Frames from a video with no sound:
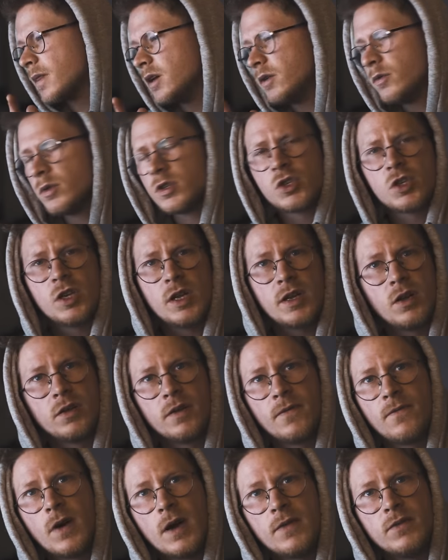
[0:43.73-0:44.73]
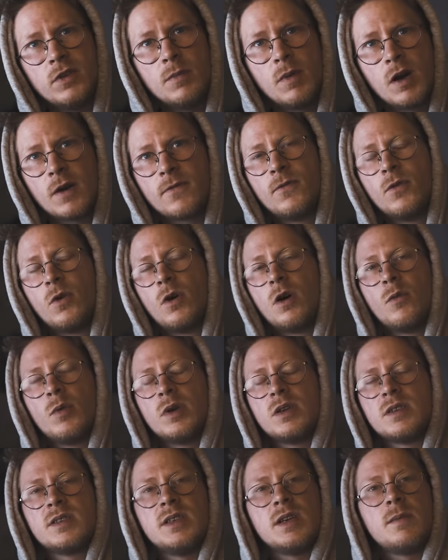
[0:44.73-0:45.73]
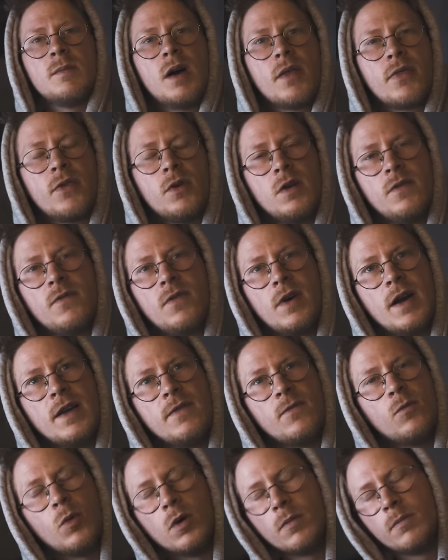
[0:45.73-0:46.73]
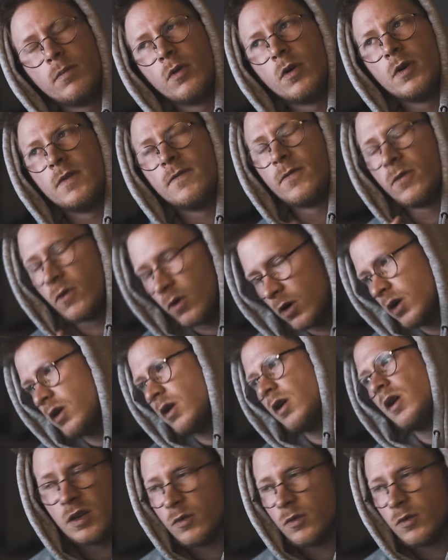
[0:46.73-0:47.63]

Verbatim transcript: It was shot on the 5D Mark 4 with a Sigma 35 1.4.